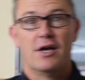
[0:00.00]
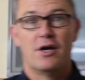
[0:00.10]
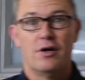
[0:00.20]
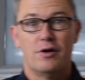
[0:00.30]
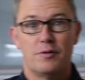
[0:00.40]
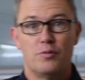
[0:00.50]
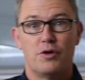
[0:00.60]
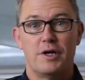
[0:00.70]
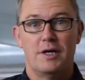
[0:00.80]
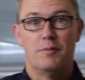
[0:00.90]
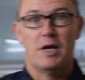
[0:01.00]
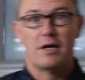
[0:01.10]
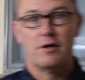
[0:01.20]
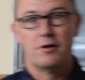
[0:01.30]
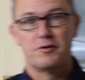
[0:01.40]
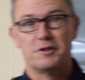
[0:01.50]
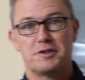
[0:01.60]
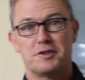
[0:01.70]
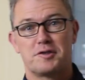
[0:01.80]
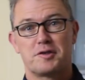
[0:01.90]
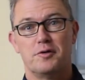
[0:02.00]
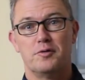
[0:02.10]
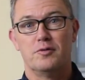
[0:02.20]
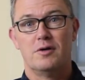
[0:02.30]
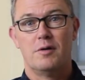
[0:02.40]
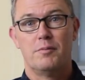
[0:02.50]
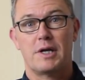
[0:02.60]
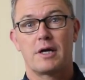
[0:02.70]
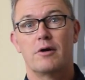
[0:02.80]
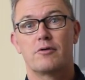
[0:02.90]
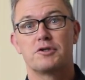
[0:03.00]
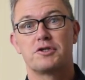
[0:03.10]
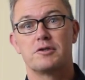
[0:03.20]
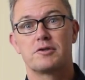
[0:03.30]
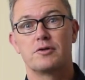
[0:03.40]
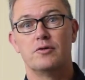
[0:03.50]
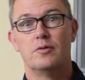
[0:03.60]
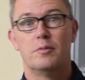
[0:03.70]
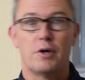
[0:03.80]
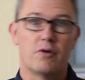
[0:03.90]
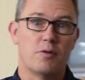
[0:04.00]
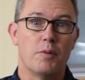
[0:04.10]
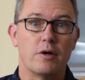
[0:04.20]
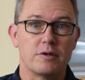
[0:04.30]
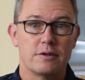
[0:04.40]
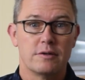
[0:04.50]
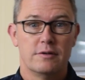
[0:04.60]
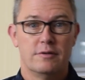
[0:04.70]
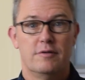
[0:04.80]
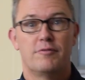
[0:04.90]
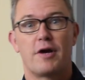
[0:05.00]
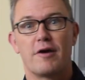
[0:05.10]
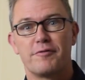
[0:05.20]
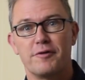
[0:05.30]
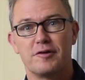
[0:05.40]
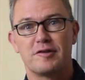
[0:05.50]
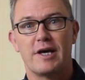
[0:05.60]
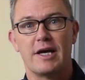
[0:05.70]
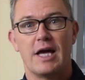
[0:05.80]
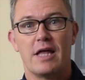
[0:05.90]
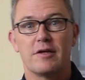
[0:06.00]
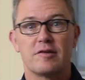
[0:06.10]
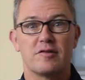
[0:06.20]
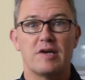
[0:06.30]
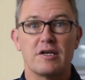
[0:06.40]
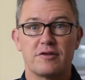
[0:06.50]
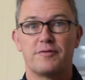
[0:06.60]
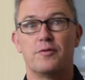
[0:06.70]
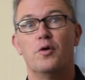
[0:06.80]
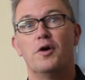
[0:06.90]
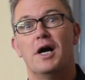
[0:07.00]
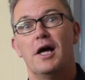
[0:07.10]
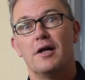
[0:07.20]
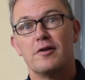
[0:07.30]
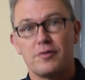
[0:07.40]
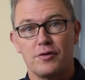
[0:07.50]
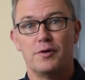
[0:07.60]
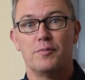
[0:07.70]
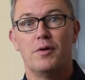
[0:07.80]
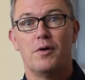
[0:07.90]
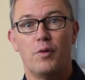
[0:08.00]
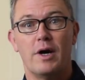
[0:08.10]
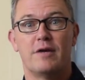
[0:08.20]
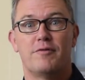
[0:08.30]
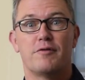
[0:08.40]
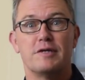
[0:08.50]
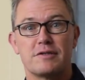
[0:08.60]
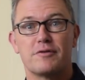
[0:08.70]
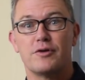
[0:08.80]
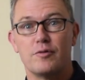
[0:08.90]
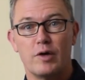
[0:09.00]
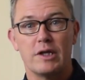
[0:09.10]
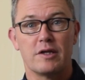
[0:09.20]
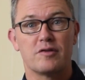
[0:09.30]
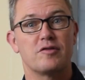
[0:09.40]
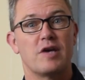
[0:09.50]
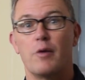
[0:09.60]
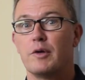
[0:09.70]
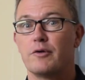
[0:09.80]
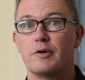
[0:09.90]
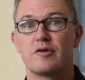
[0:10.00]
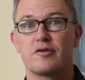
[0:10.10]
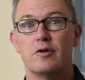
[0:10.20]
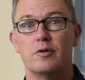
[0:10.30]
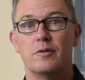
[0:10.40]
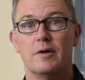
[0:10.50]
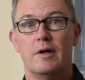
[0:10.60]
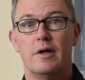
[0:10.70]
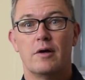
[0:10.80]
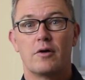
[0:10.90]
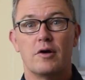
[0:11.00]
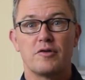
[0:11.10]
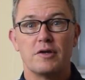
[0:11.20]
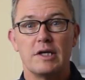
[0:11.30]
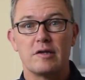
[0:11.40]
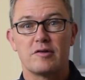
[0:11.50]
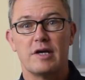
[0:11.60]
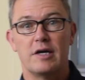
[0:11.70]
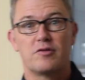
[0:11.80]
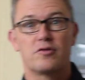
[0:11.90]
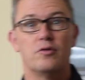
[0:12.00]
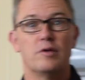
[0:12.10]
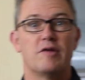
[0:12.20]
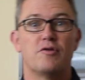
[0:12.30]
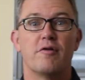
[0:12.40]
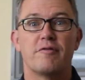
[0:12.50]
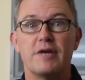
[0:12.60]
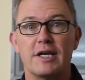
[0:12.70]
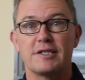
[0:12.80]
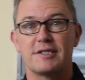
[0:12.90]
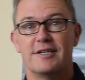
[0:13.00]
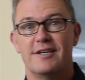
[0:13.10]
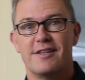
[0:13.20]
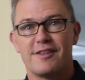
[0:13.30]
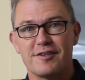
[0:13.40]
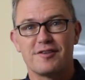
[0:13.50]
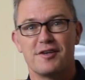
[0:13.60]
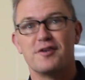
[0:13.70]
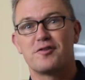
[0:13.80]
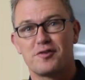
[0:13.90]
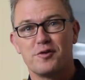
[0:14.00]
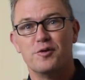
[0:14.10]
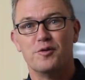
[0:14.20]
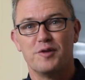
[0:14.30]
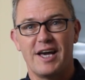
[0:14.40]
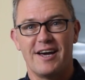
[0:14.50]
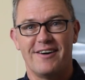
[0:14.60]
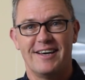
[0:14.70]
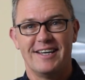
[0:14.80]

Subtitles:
Good morning, Manukau Christian School. Manukau Christian School by remote for our first day. This is us for term one. For the rest of term one, this is how we're doing school. Guys, I need to say, school has not finished. This is school now.